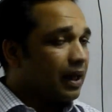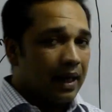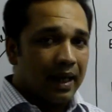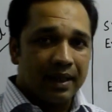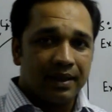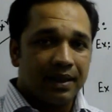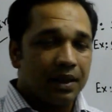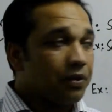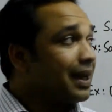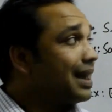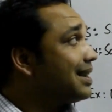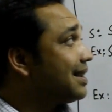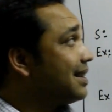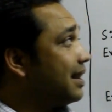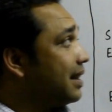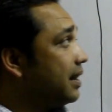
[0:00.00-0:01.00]
As you
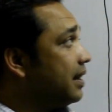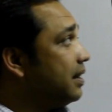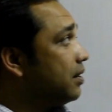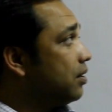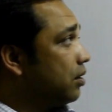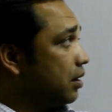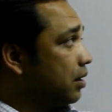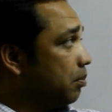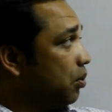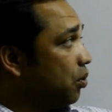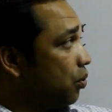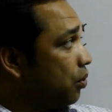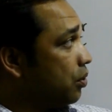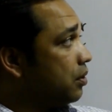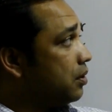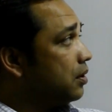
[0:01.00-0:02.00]
can see on the
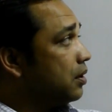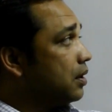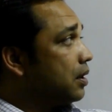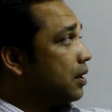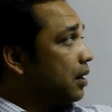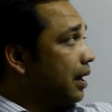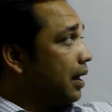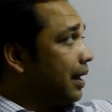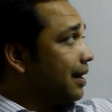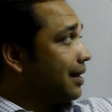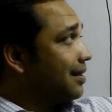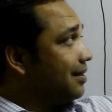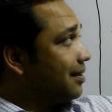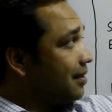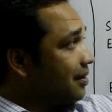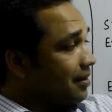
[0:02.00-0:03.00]
board,
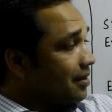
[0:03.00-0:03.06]
like,